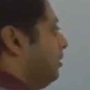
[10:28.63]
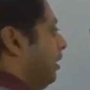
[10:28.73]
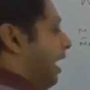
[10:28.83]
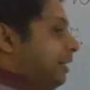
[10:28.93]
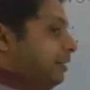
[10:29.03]

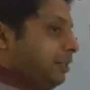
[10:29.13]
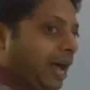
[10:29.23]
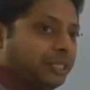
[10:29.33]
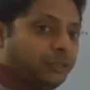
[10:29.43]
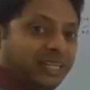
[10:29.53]
and
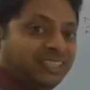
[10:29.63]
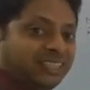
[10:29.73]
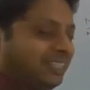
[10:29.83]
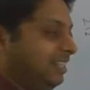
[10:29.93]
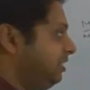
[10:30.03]
as you
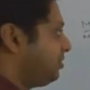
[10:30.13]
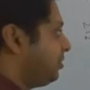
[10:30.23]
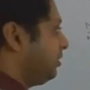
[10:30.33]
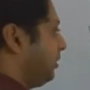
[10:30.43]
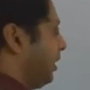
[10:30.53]

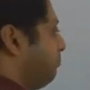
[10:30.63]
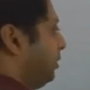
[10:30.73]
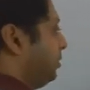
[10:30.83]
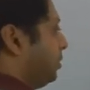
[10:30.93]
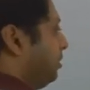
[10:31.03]
increase the
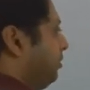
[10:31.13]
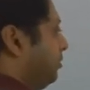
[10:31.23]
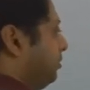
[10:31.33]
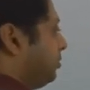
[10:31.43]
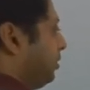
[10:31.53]
temperature,
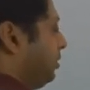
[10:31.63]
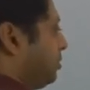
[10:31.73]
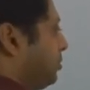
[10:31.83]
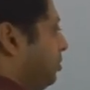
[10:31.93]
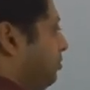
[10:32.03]
so
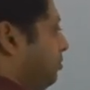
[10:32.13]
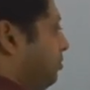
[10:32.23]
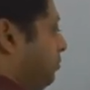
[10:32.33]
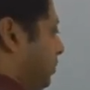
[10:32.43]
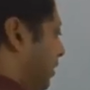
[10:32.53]
this
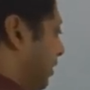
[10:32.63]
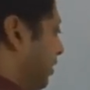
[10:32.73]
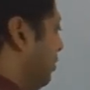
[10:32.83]
will